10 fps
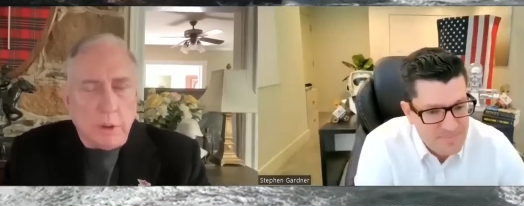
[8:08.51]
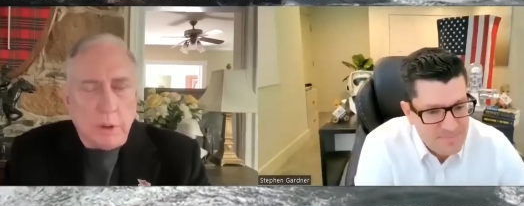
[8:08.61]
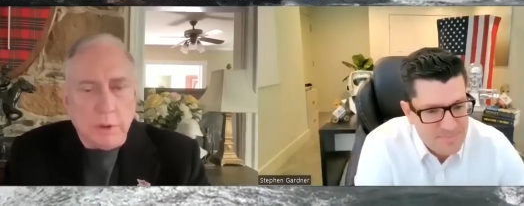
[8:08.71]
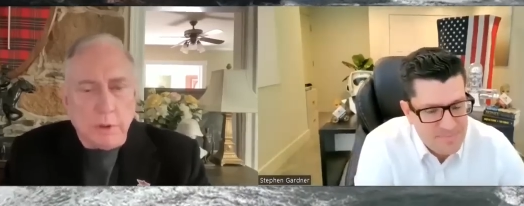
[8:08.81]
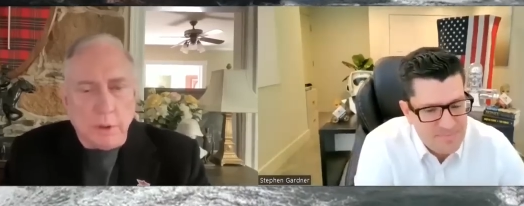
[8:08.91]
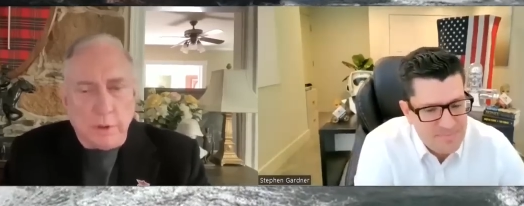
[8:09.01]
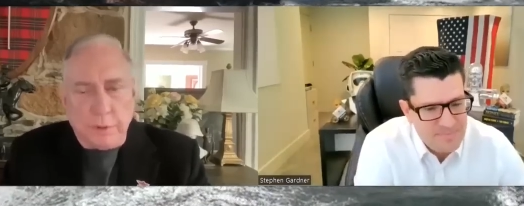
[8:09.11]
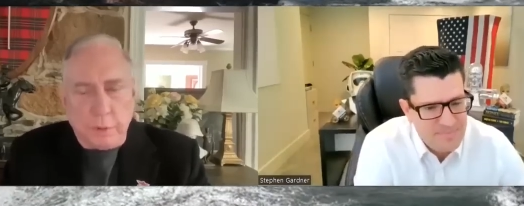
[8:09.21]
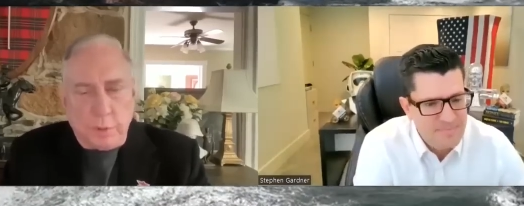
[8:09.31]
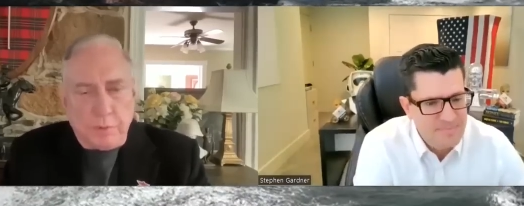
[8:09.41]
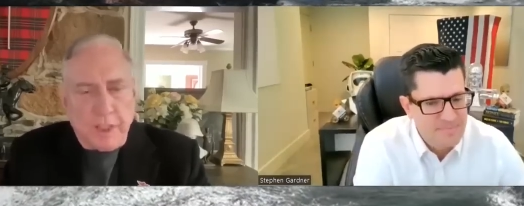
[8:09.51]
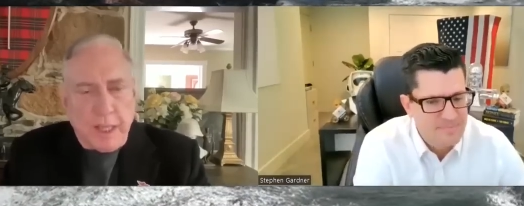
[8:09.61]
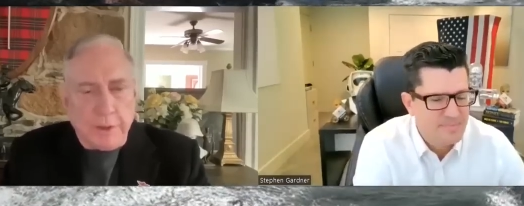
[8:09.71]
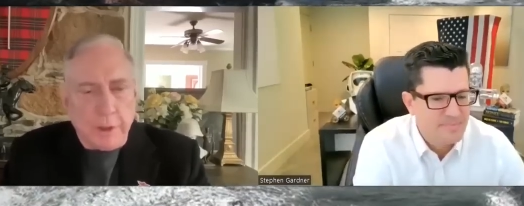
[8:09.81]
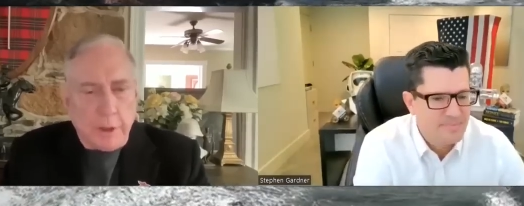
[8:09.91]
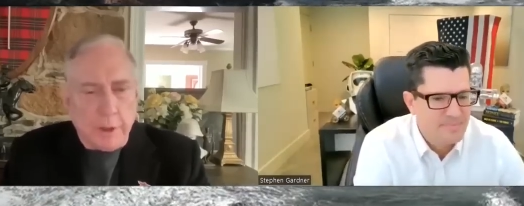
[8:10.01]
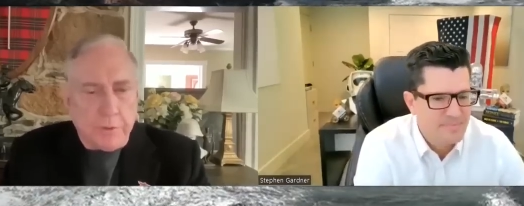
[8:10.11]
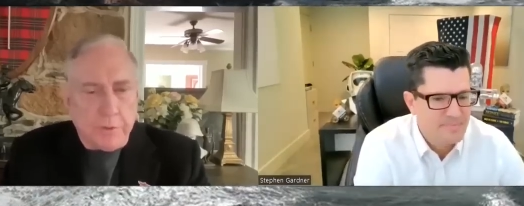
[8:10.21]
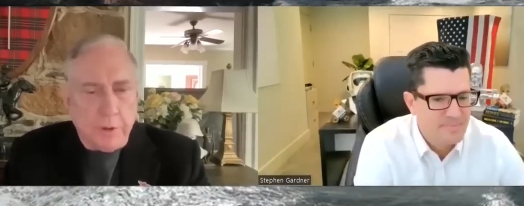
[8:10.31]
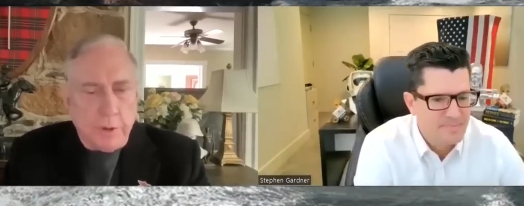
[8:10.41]
Speaker 1: Uh, you know, if it were
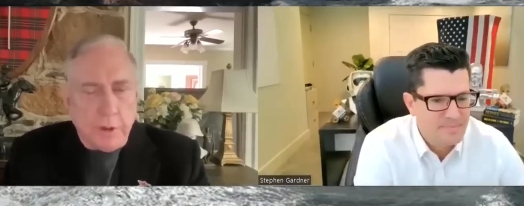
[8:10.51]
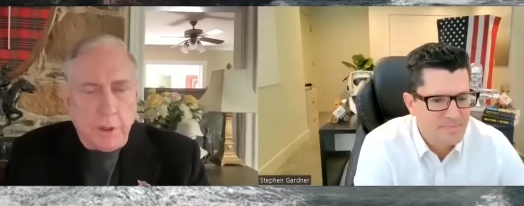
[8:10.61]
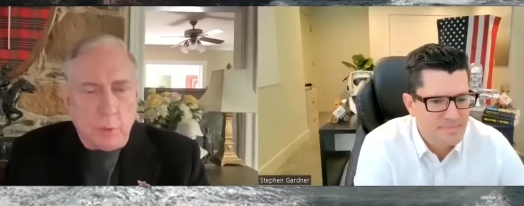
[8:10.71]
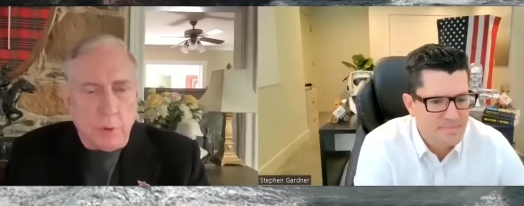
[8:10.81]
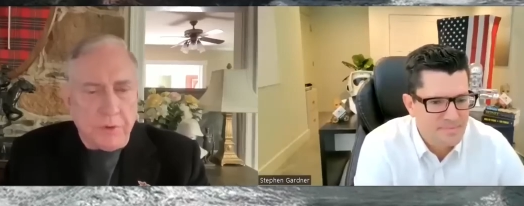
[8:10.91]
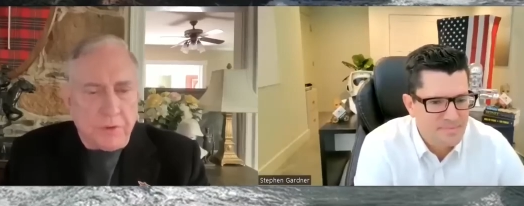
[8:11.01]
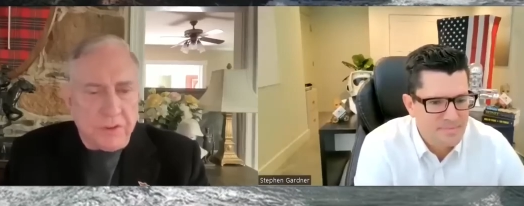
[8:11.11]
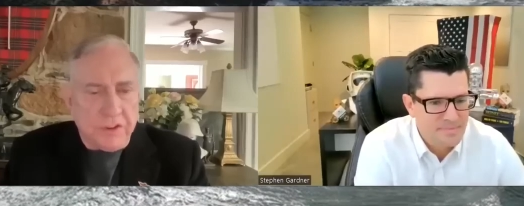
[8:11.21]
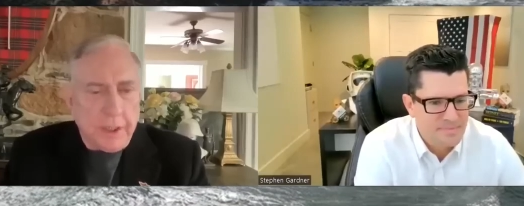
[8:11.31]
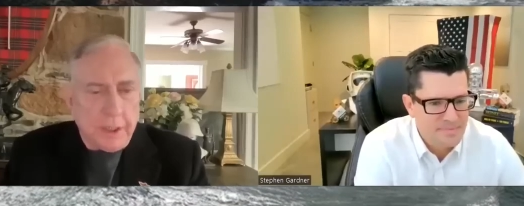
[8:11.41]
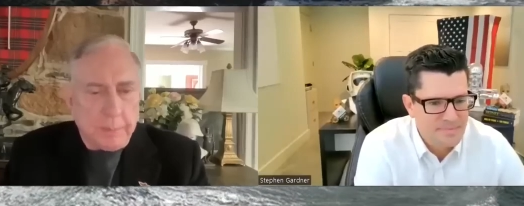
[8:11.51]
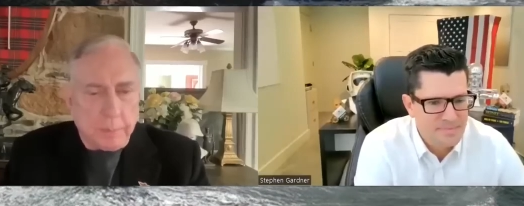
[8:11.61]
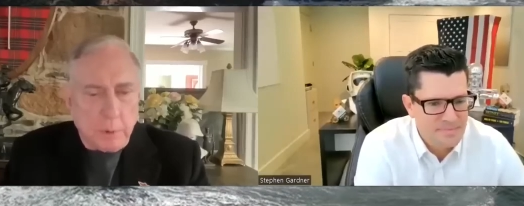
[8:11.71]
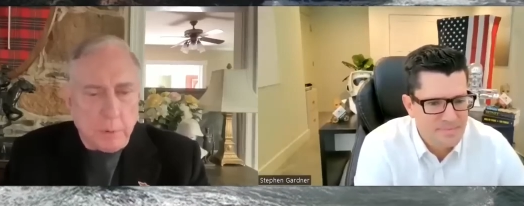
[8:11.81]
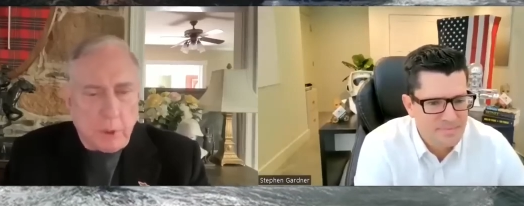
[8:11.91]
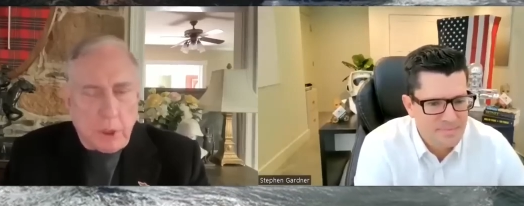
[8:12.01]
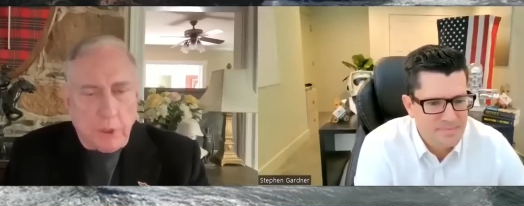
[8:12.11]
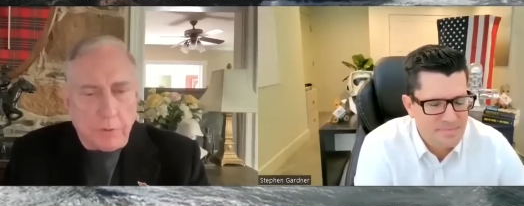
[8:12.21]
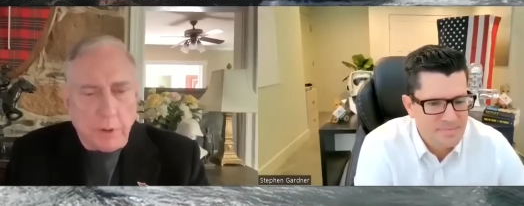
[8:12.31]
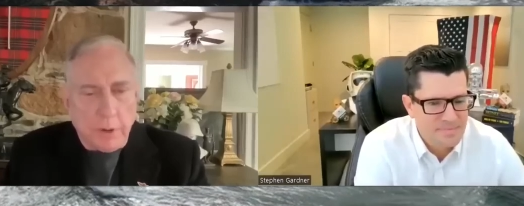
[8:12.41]
flatulence, it wouldn't stink up a broom
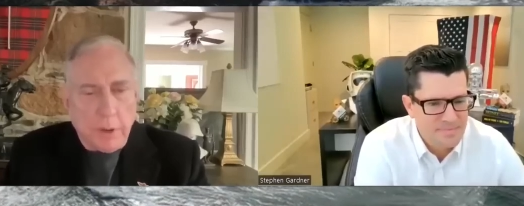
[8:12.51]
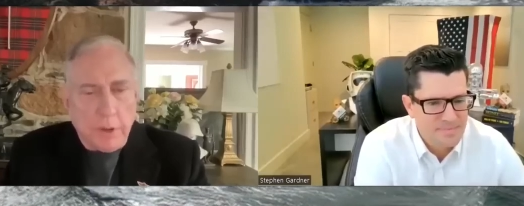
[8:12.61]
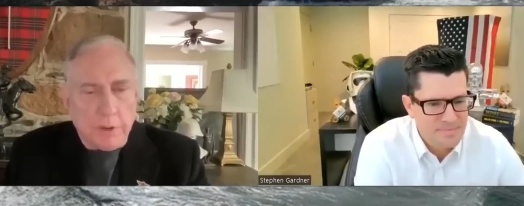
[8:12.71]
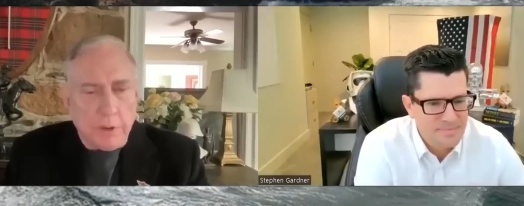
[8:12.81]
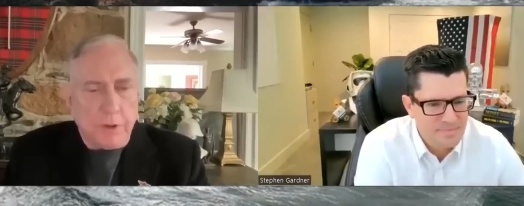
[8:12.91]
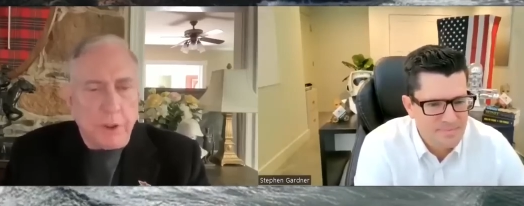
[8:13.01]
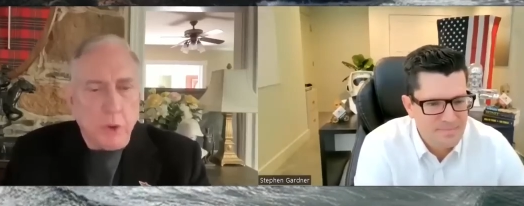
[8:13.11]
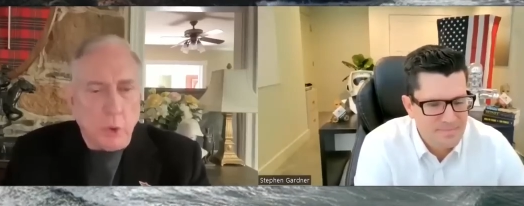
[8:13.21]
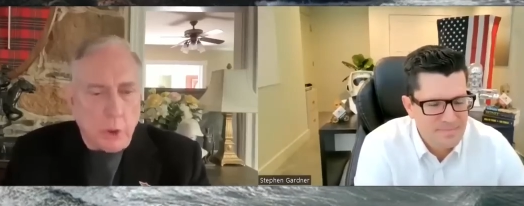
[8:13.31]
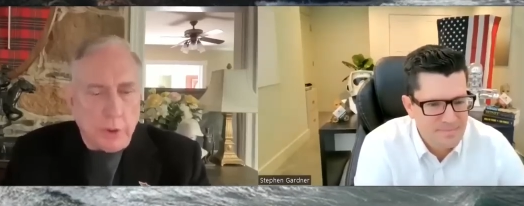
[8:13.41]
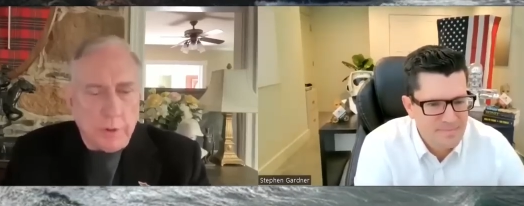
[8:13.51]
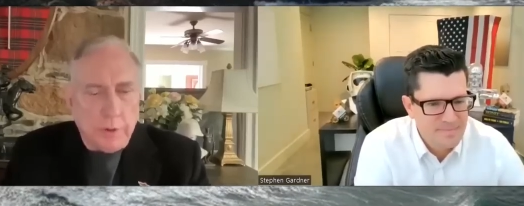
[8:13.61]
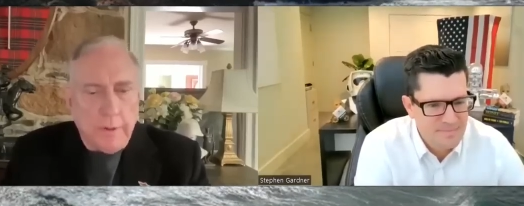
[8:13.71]
closet. Just ignore it.